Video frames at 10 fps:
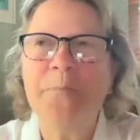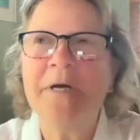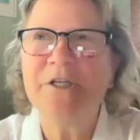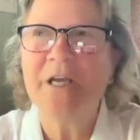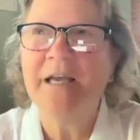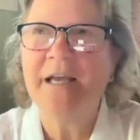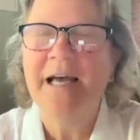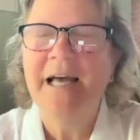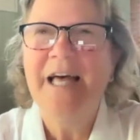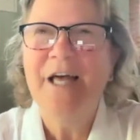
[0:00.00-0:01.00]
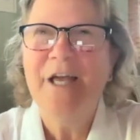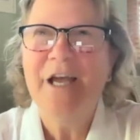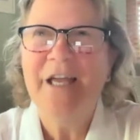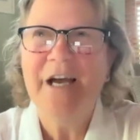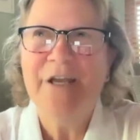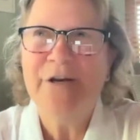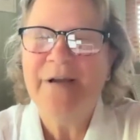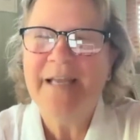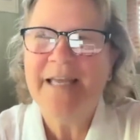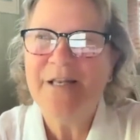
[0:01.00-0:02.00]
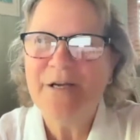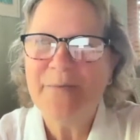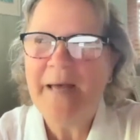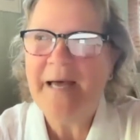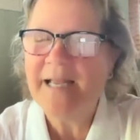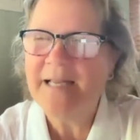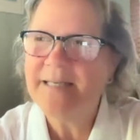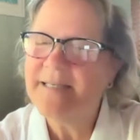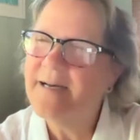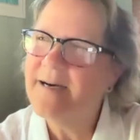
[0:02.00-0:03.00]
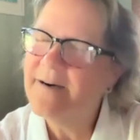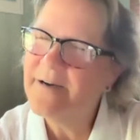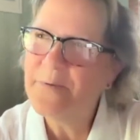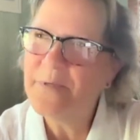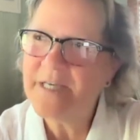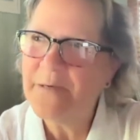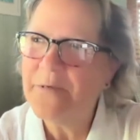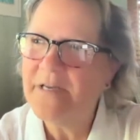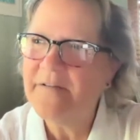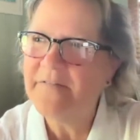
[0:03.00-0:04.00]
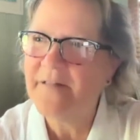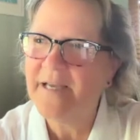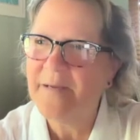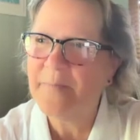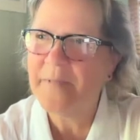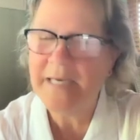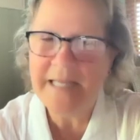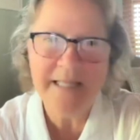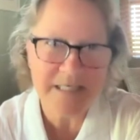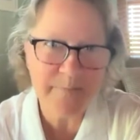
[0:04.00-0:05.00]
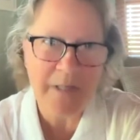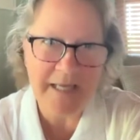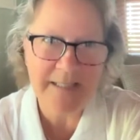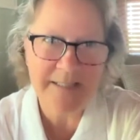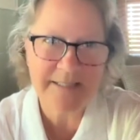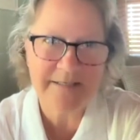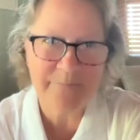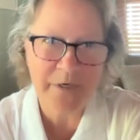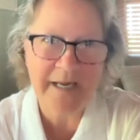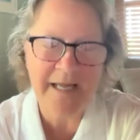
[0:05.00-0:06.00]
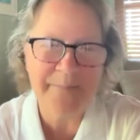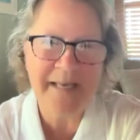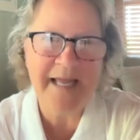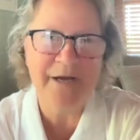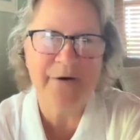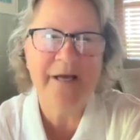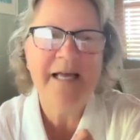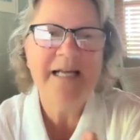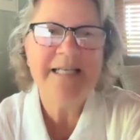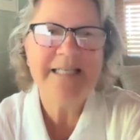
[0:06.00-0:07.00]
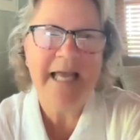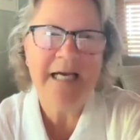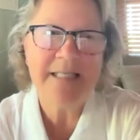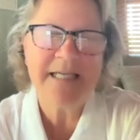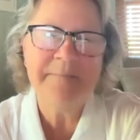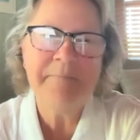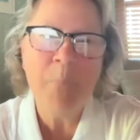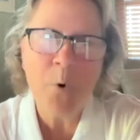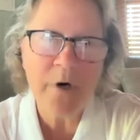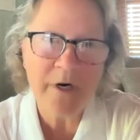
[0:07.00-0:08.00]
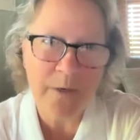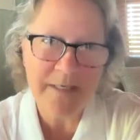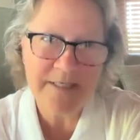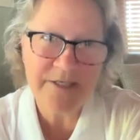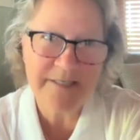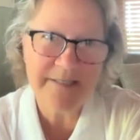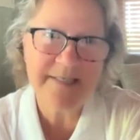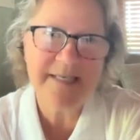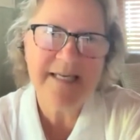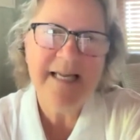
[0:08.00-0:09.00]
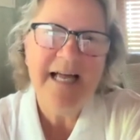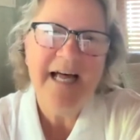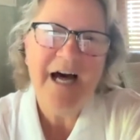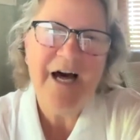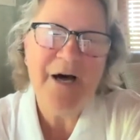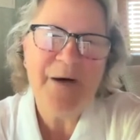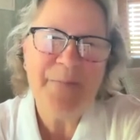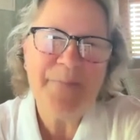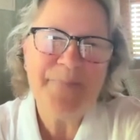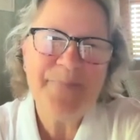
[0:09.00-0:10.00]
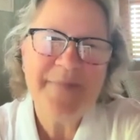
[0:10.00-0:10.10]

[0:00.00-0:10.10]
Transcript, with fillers: much I, you know, I can look back and say, oh, I wish I would have like been in this place where I am now to ask him more questions. Um,